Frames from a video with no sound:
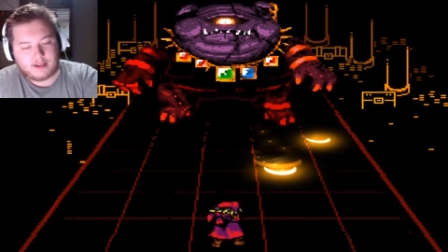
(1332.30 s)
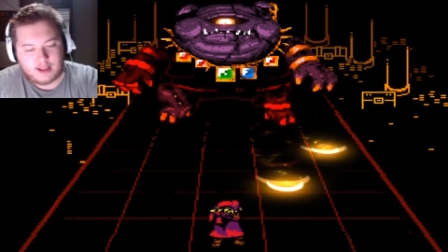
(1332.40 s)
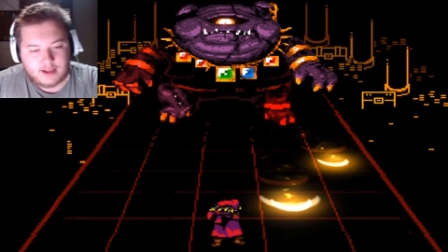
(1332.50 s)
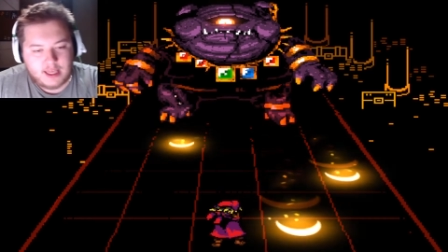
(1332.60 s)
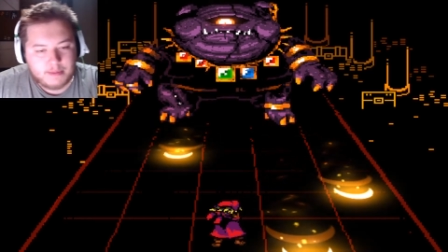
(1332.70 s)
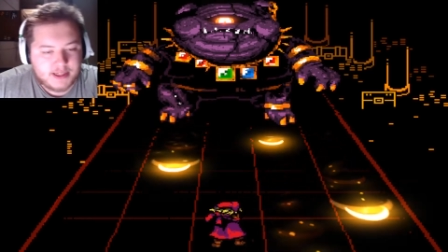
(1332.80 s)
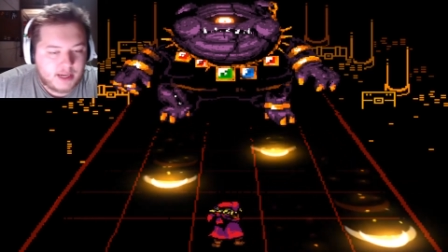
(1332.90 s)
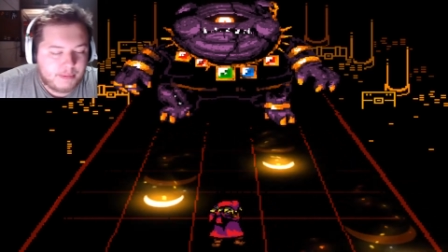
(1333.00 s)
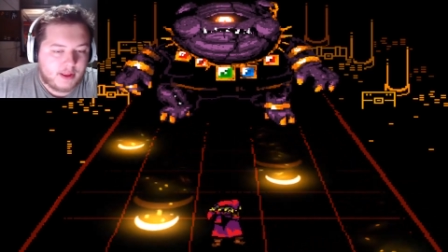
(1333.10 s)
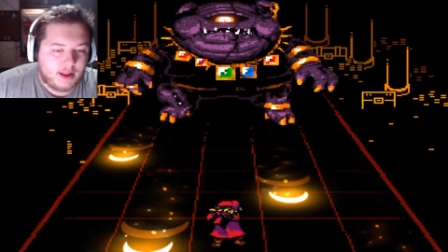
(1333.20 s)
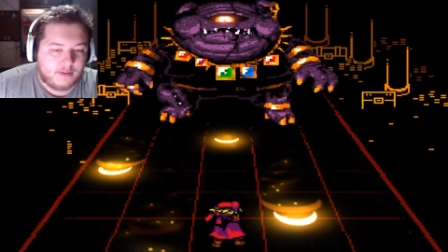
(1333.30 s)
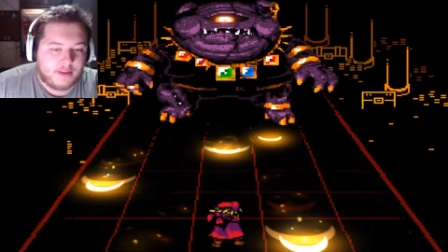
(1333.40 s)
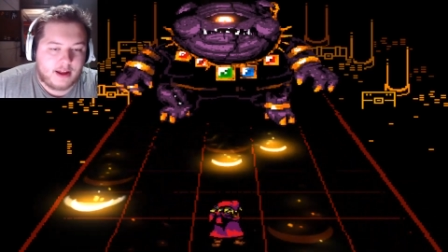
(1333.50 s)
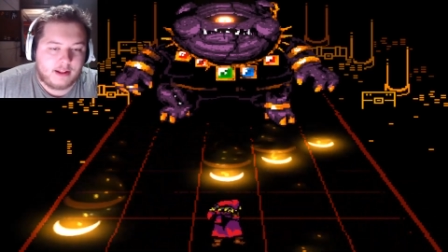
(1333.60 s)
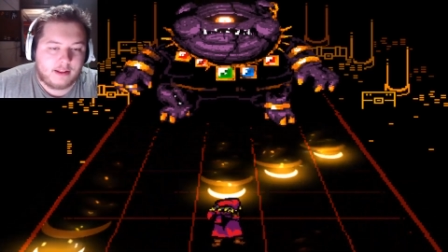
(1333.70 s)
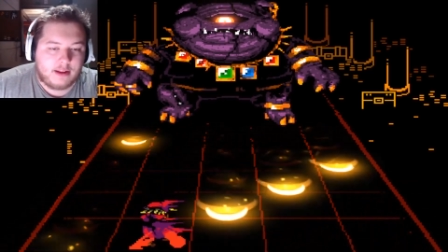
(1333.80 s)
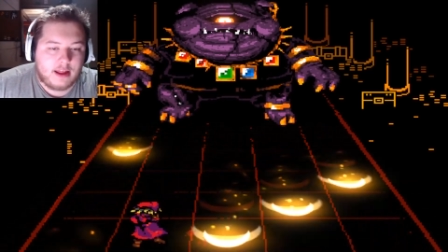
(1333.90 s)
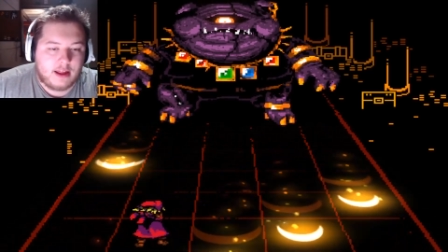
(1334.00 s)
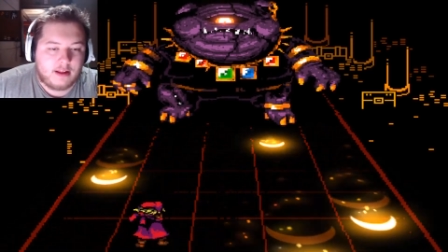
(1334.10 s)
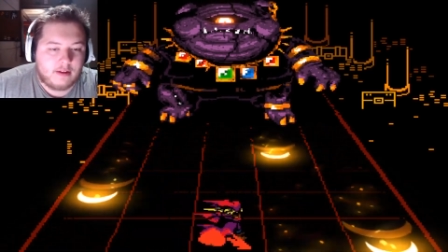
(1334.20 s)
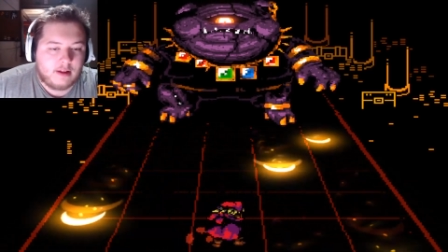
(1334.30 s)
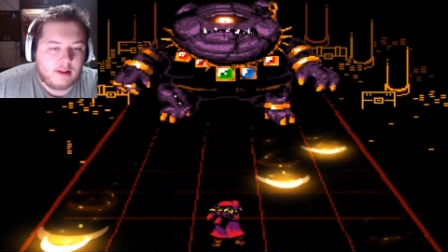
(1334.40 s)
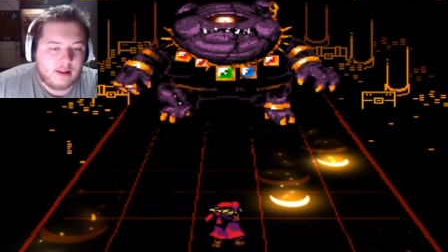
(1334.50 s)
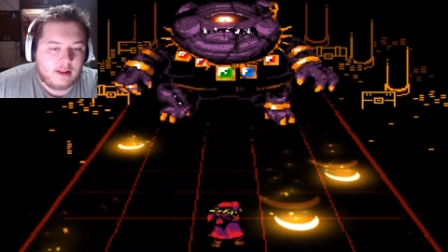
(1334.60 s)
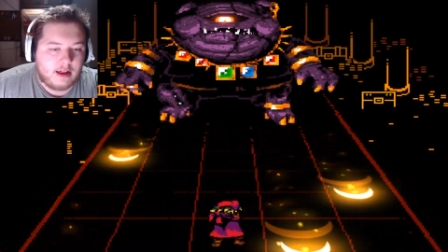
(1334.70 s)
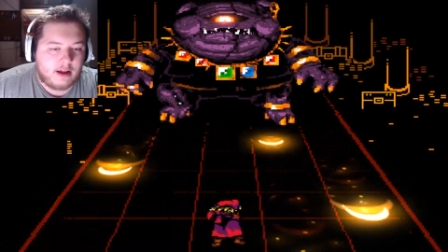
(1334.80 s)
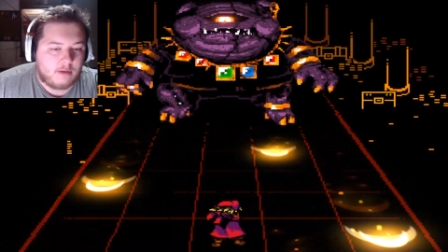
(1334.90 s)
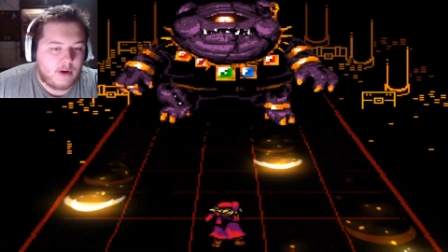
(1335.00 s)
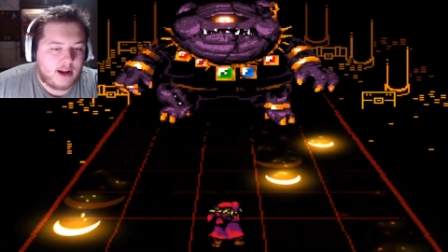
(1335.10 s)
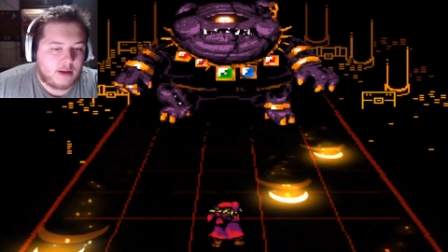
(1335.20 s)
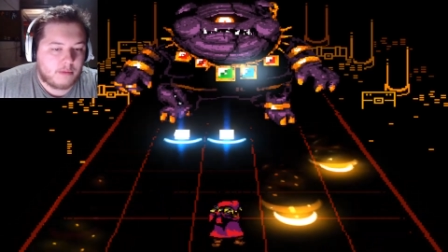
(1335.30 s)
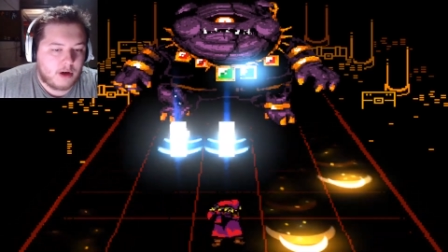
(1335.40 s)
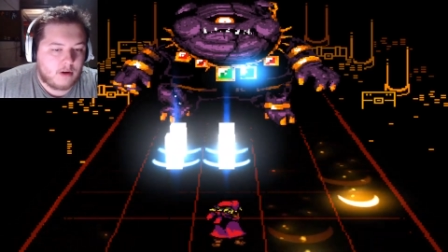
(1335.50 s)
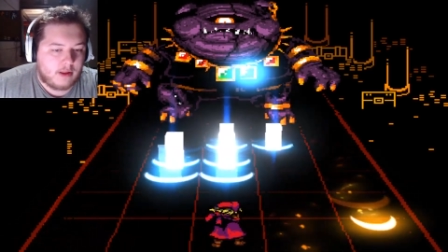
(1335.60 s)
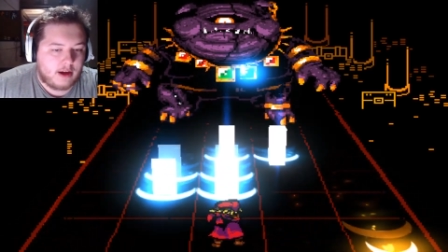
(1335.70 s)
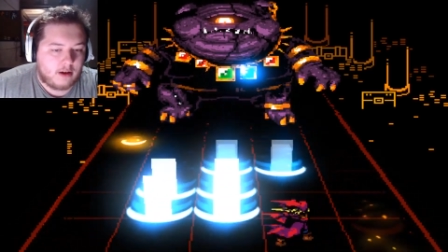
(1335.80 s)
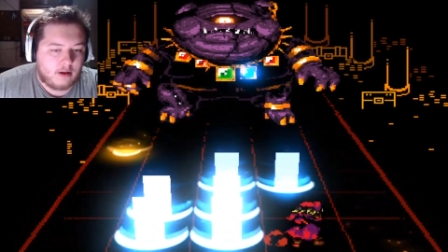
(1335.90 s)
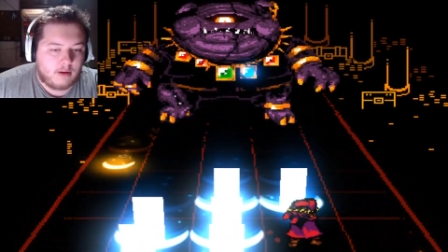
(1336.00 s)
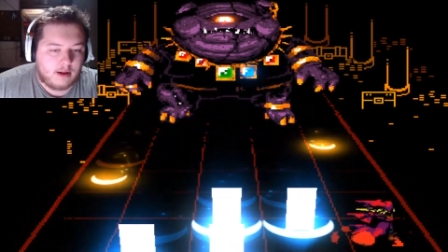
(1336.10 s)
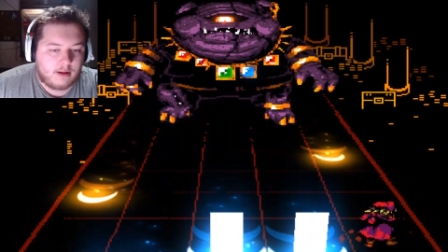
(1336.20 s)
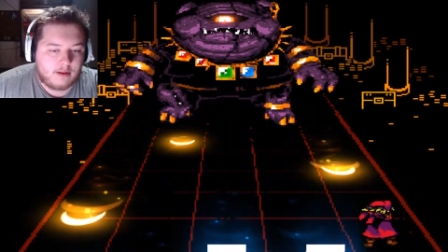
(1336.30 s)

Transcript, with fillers: Keep missing up on, the, on that uh, random row there. Oh well.